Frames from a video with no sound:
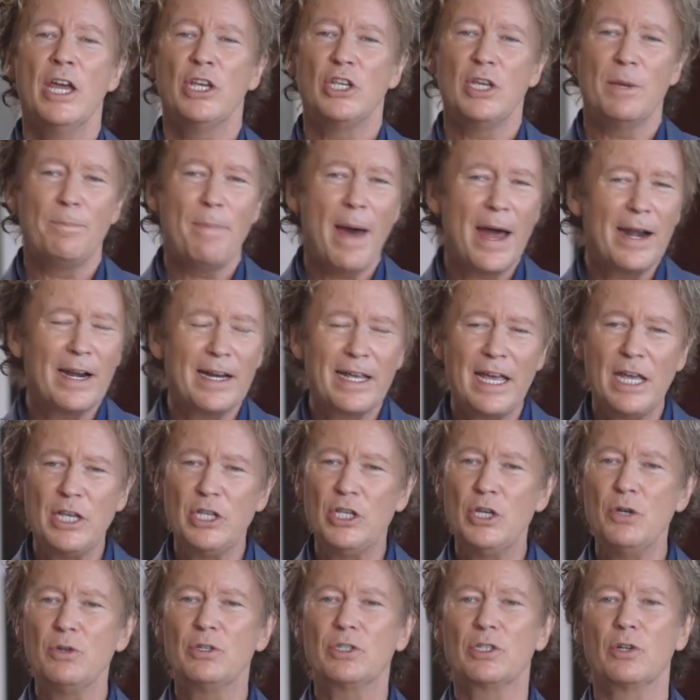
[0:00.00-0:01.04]
you better get
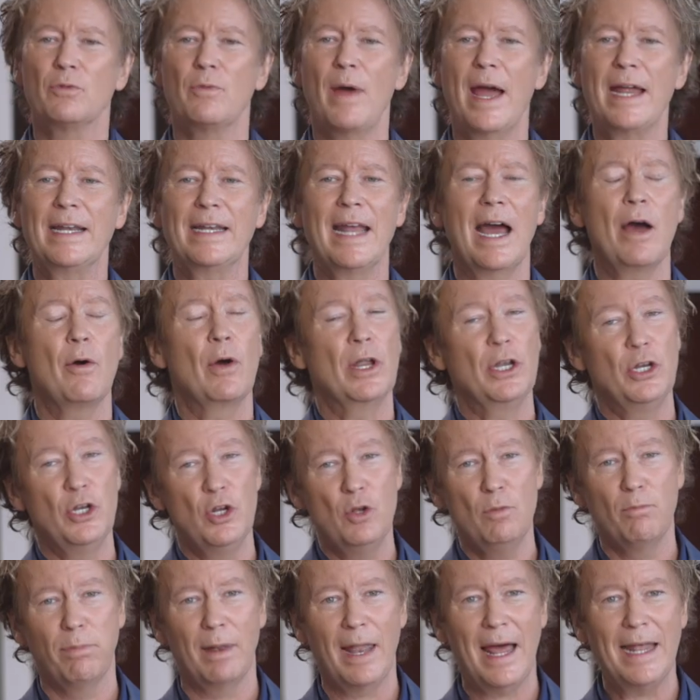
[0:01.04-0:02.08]
used to right now a new
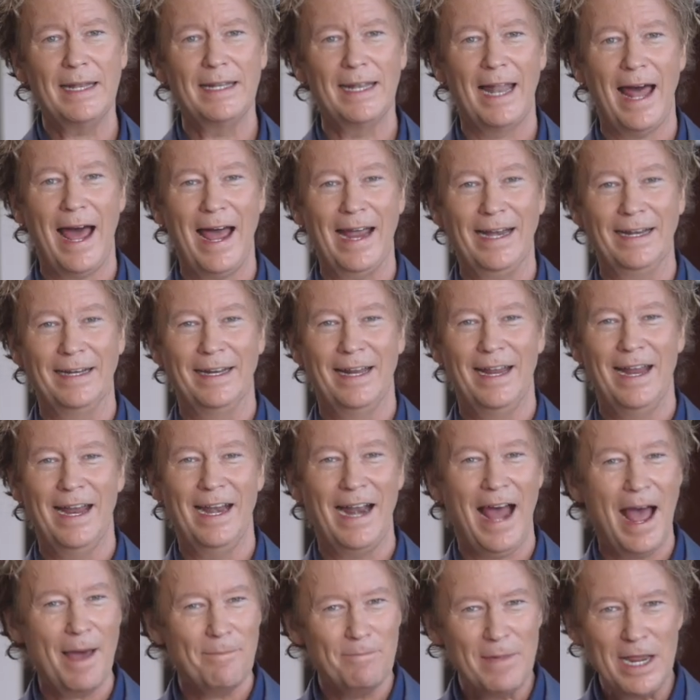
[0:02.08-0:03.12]
bloodline. And
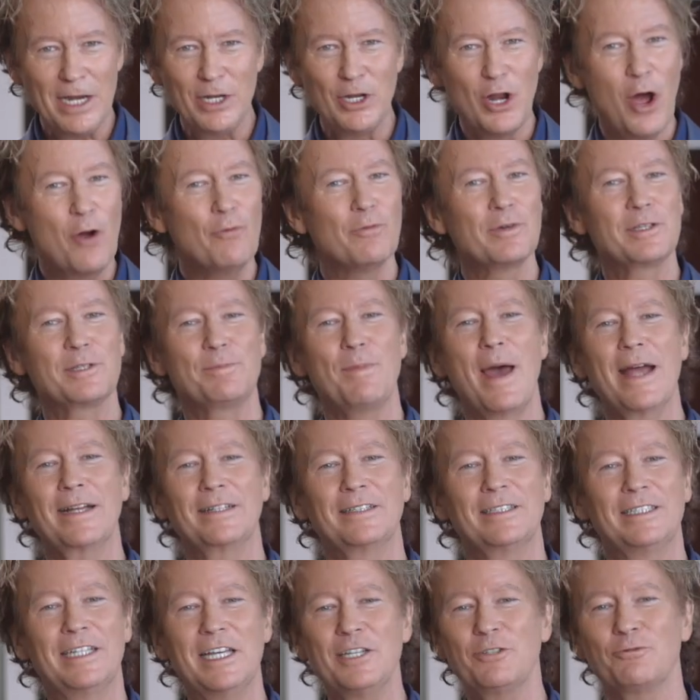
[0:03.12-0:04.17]
I mean no
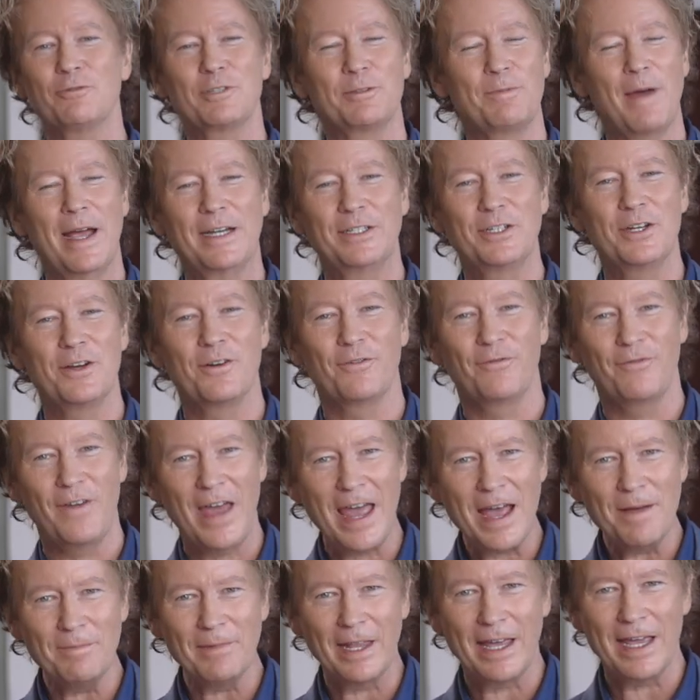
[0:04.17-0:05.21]
respect, disrespect to your
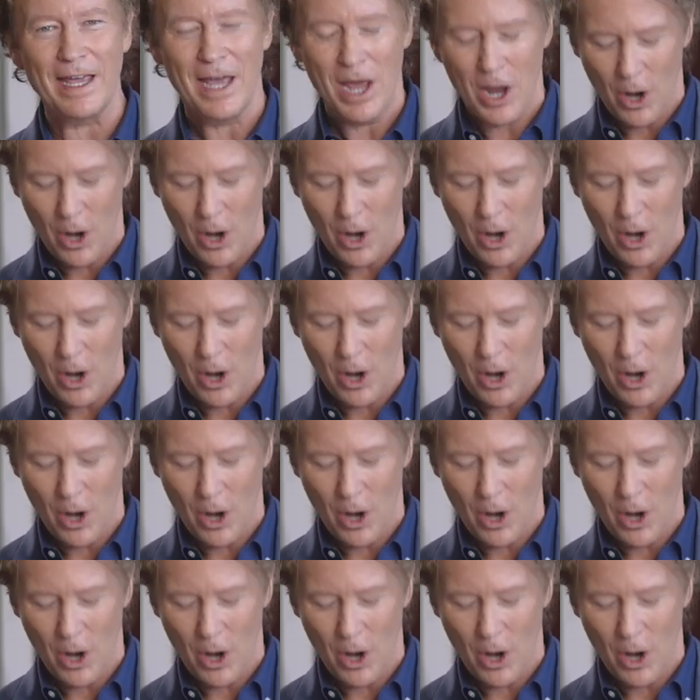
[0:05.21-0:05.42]
family